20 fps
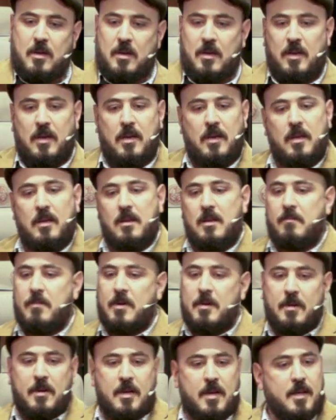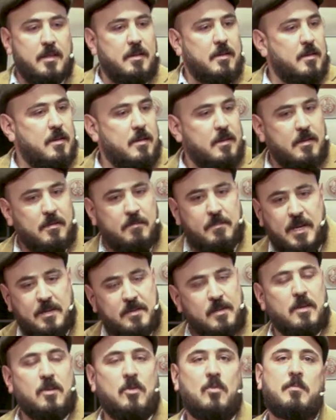He never had the
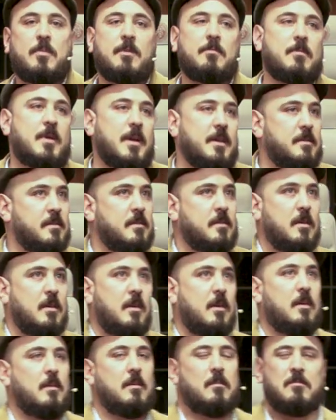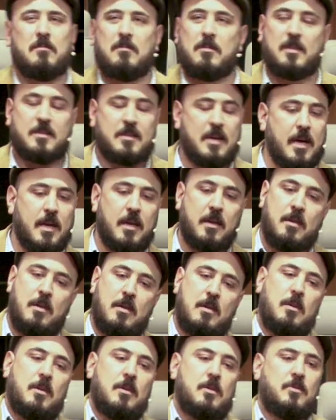basic human rights. This guy
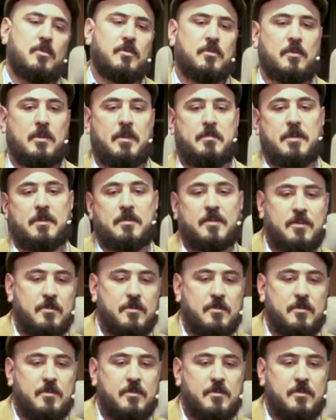used to live in